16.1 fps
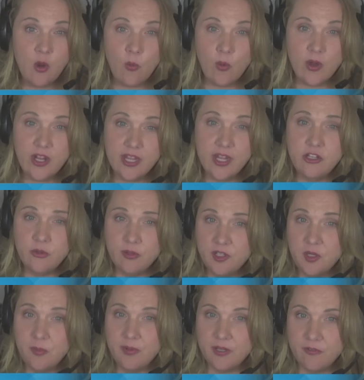where you can do a
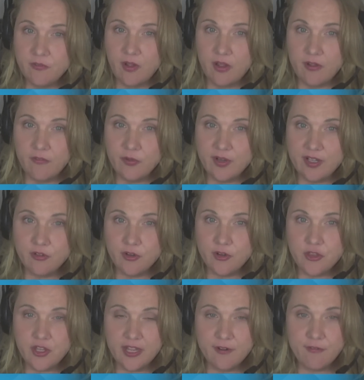little bit of
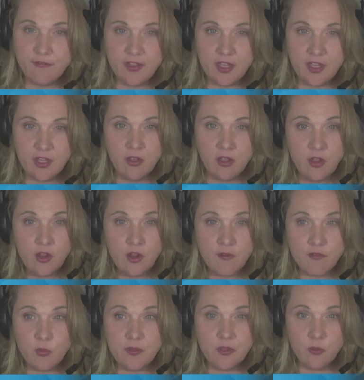research and get a feel
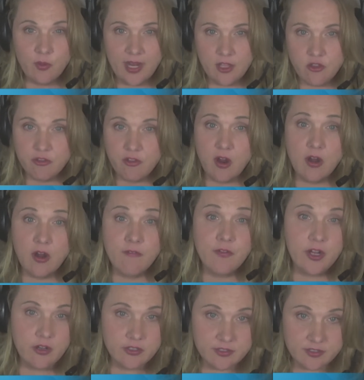for what the range
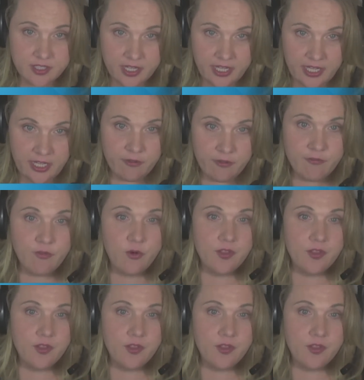your city,